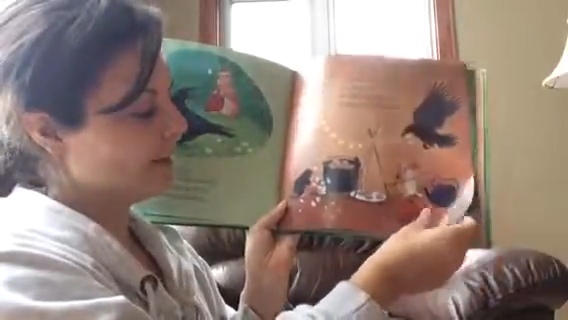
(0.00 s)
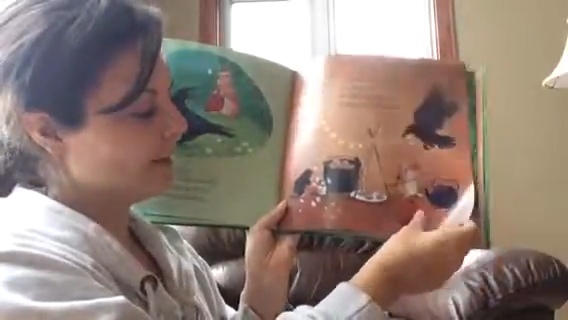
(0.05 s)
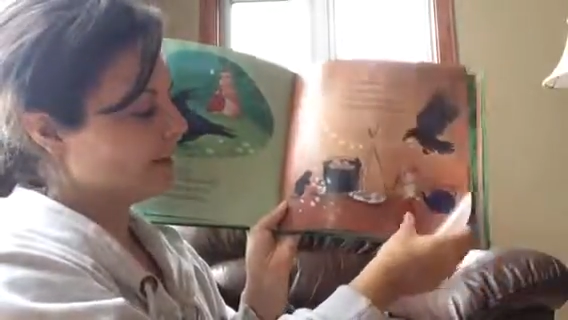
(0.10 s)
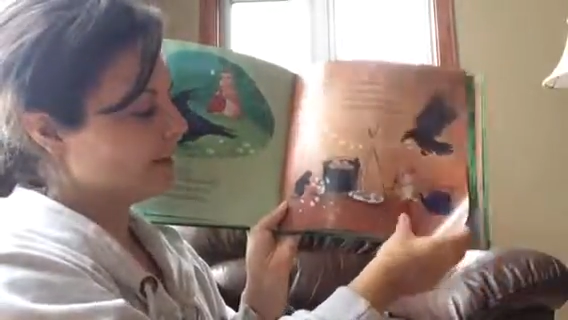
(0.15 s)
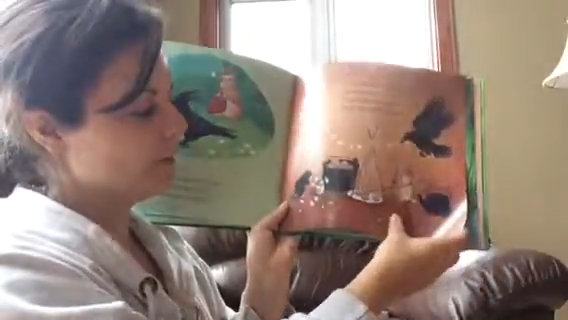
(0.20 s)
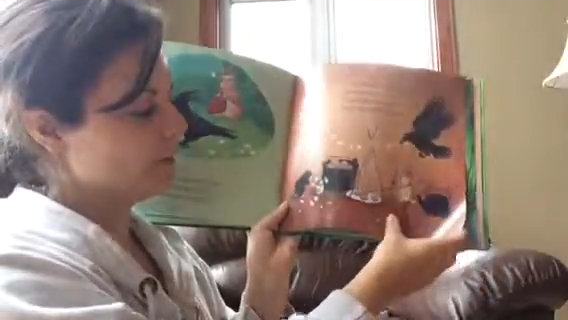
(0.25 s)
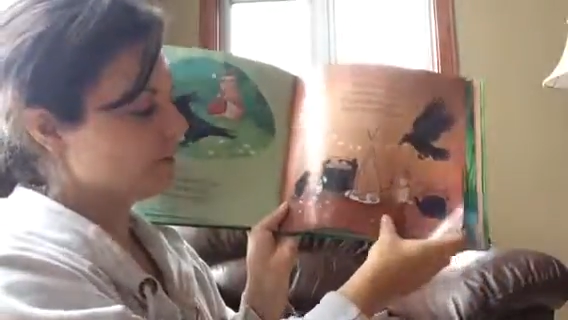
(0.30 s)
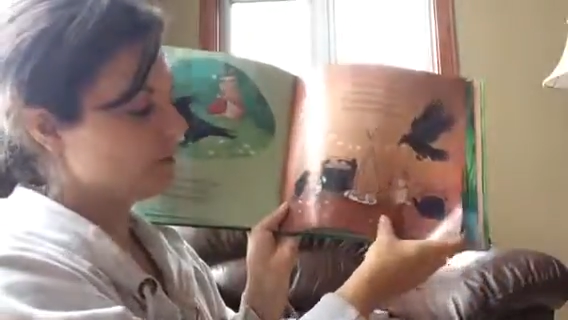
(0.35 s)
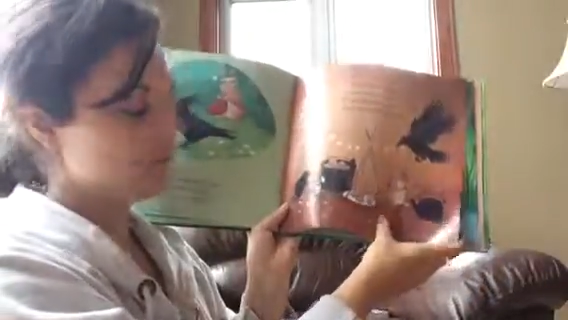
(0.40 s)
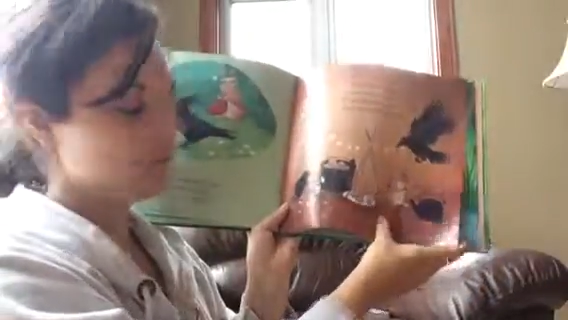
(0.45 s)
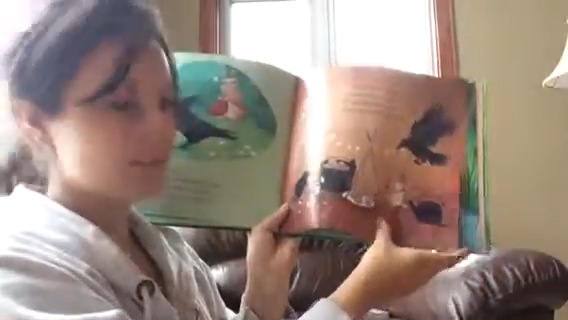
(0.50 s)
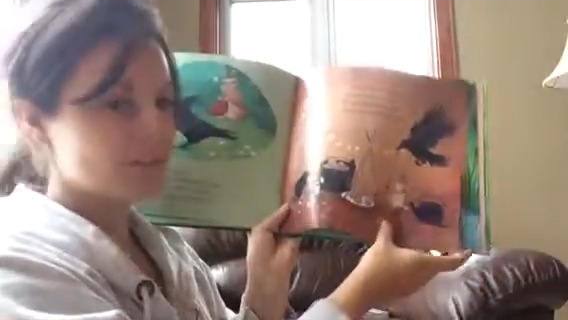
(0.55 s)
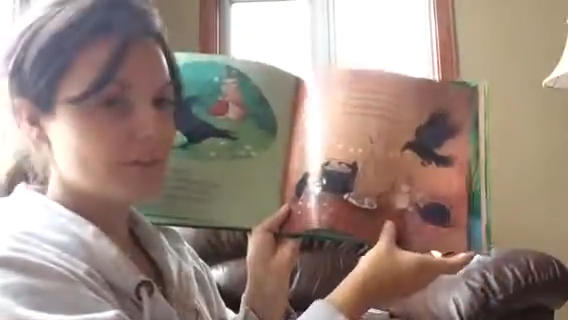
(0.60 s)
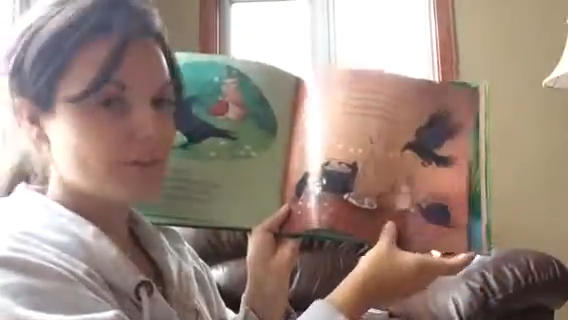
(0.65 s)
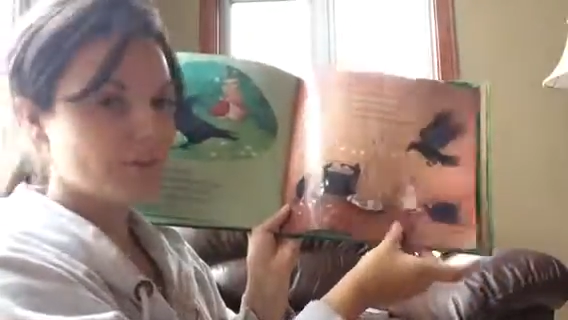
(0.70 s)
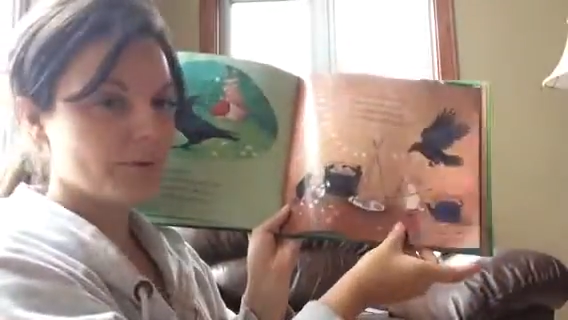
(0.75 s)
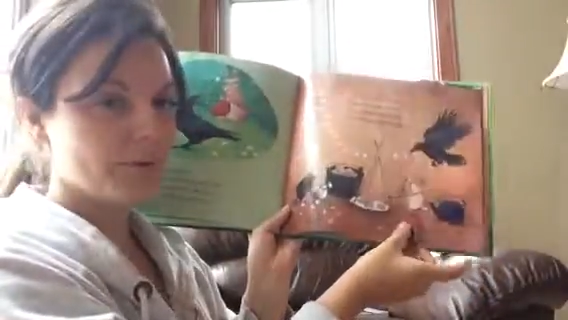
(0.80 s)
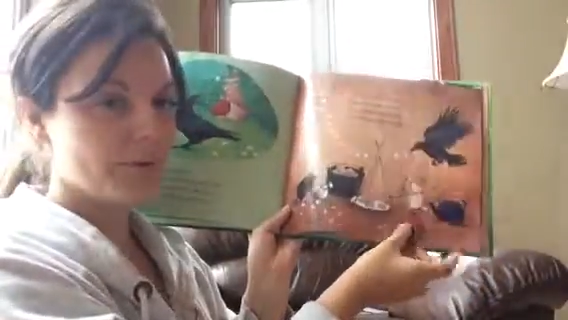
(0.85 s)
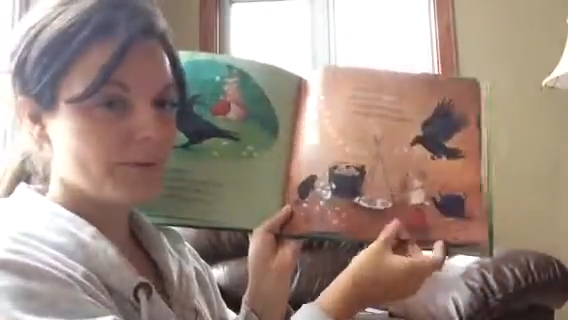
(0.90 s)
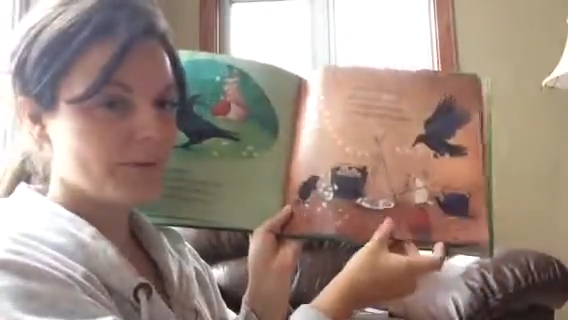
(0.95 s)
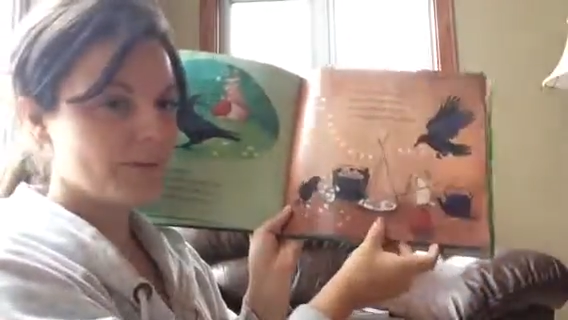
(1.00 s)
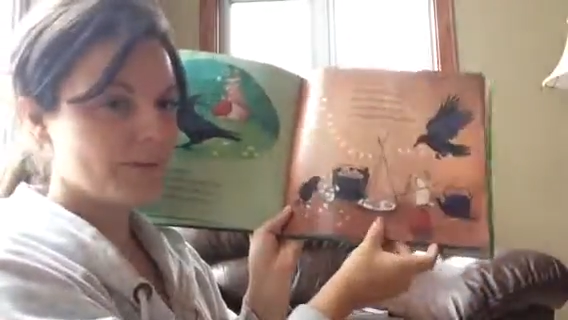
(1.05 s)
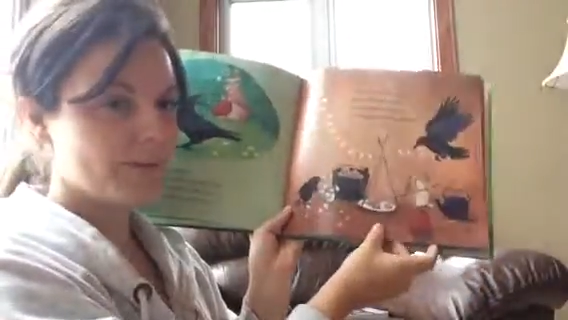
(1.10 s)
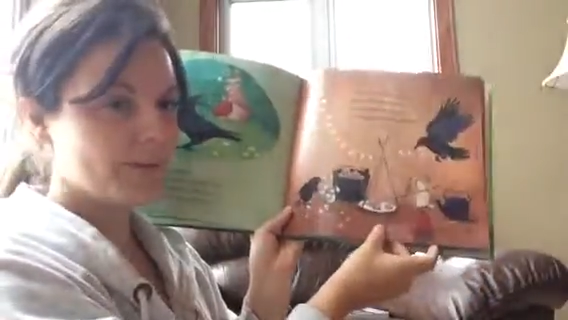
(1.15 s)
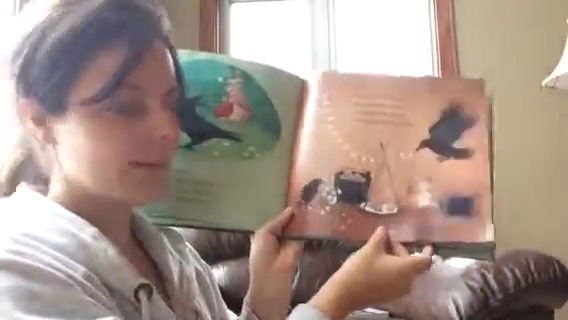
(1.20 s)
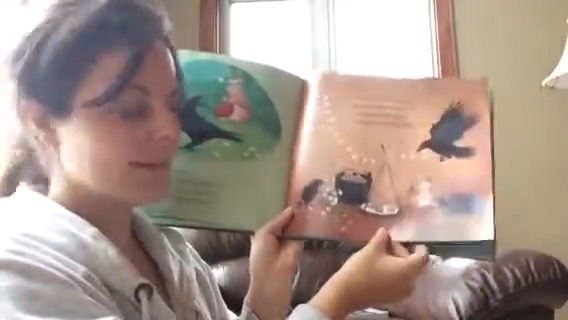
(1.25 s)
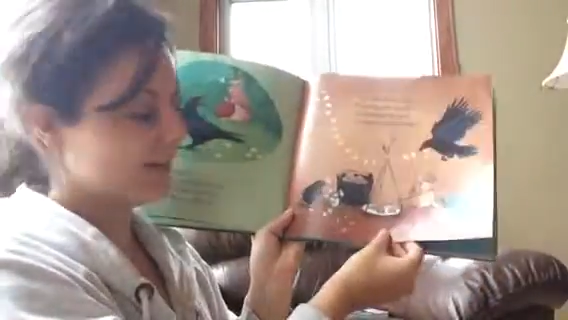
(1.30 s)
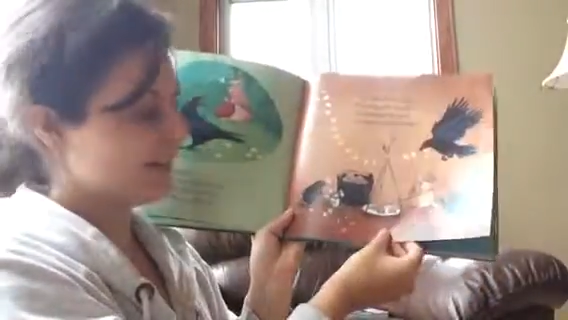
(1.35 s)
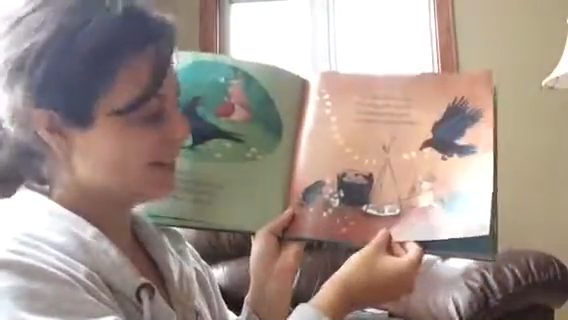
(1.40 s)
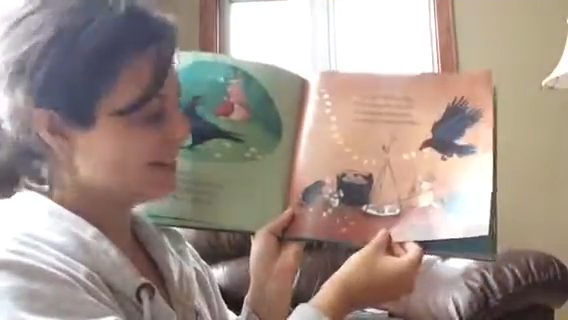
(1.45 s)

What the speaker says: I wonder if he's going to be